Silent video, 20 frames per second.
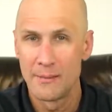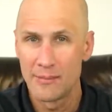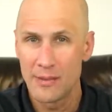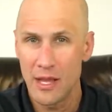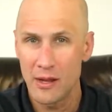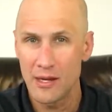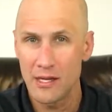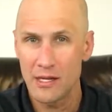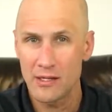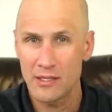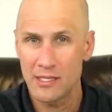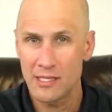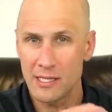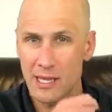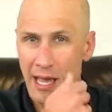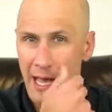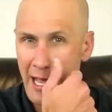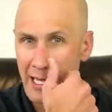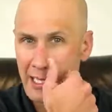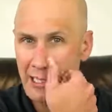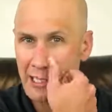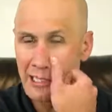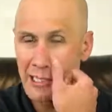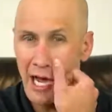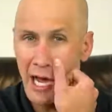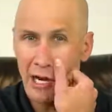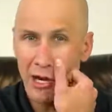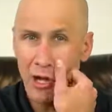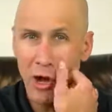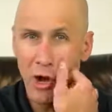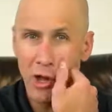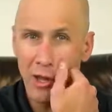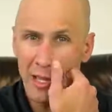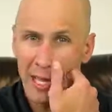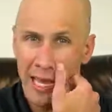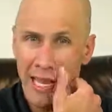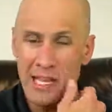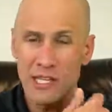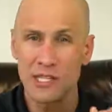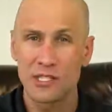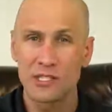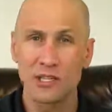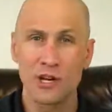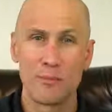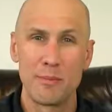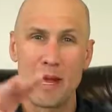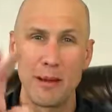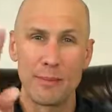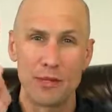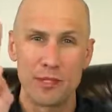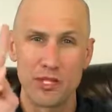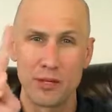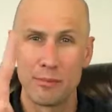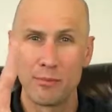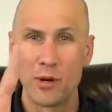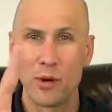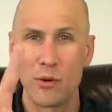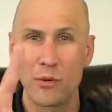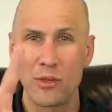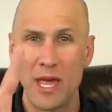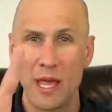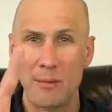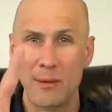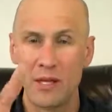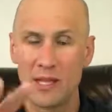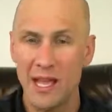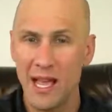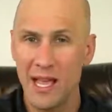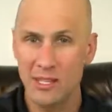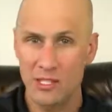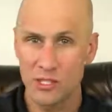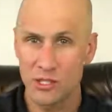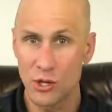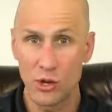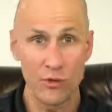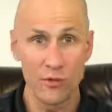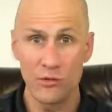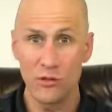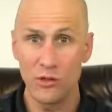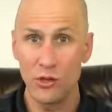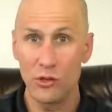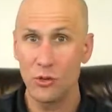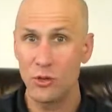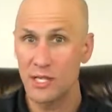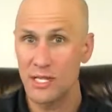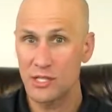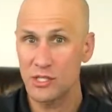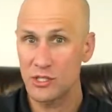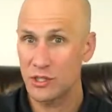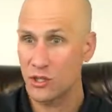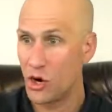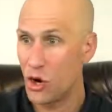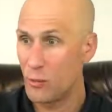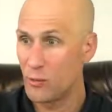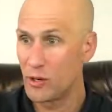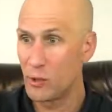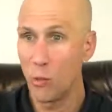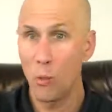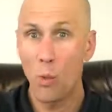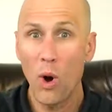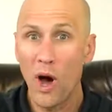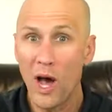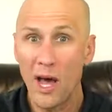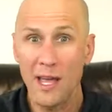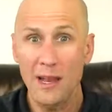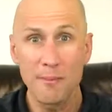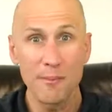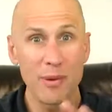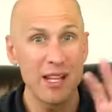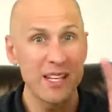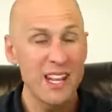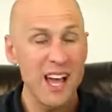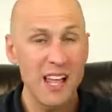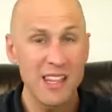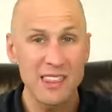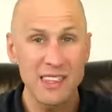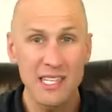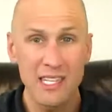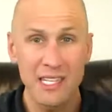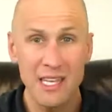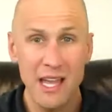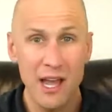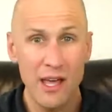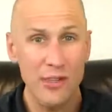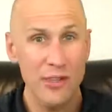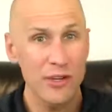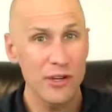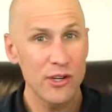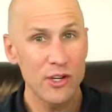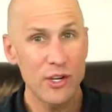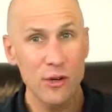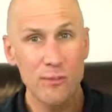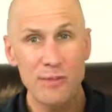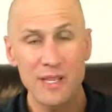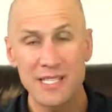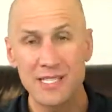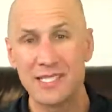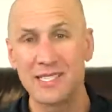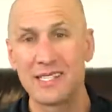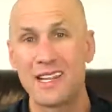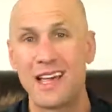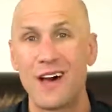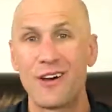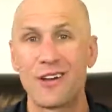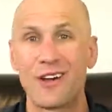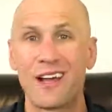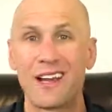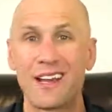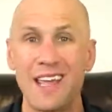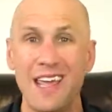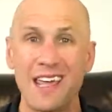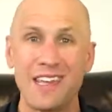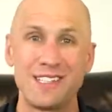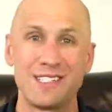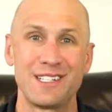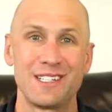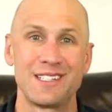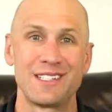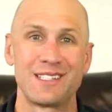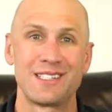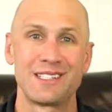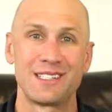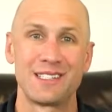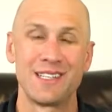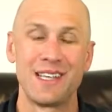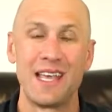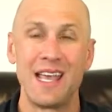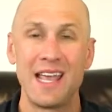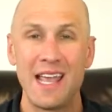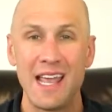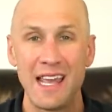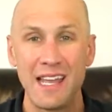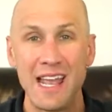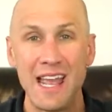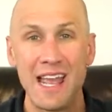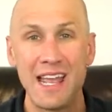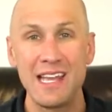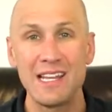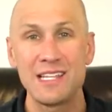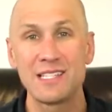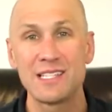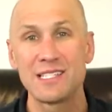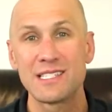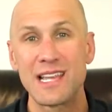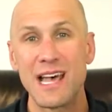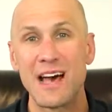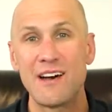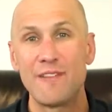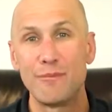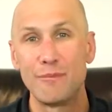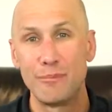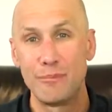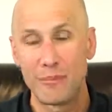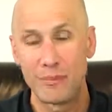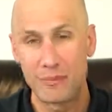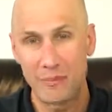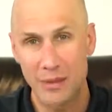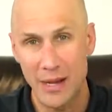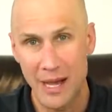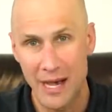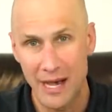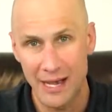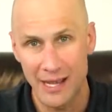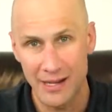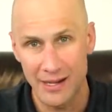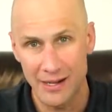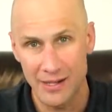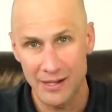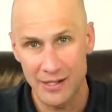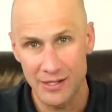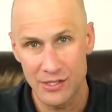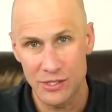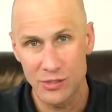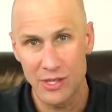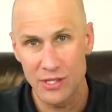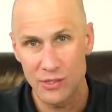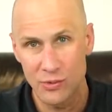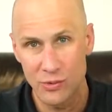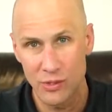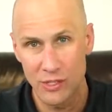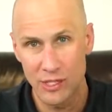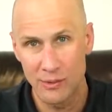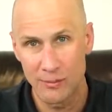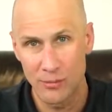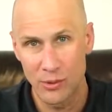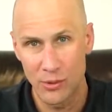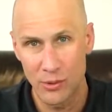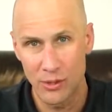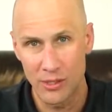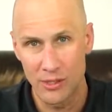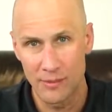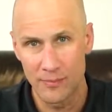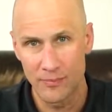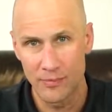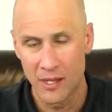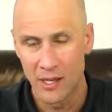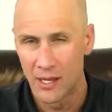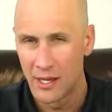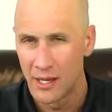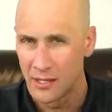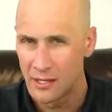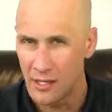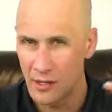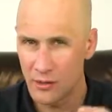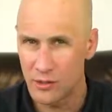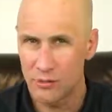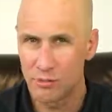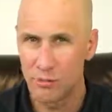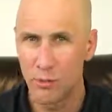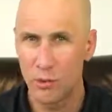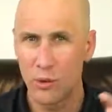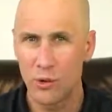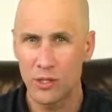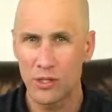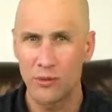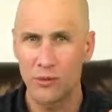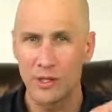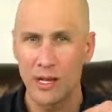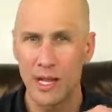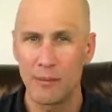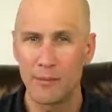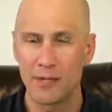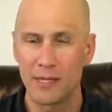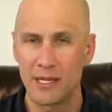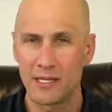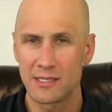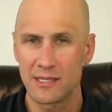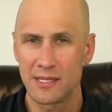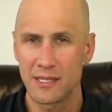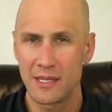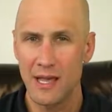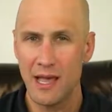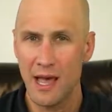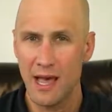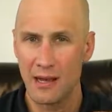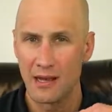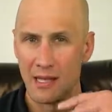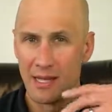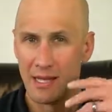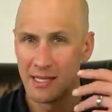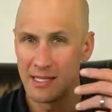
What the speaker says: Now, here's the catch. Not all agents are members of both MLS. So if you list your home in one but not the other, you're missing out on agents. And agents have buyers, so that's really important. Now, there's more to an MLS than that.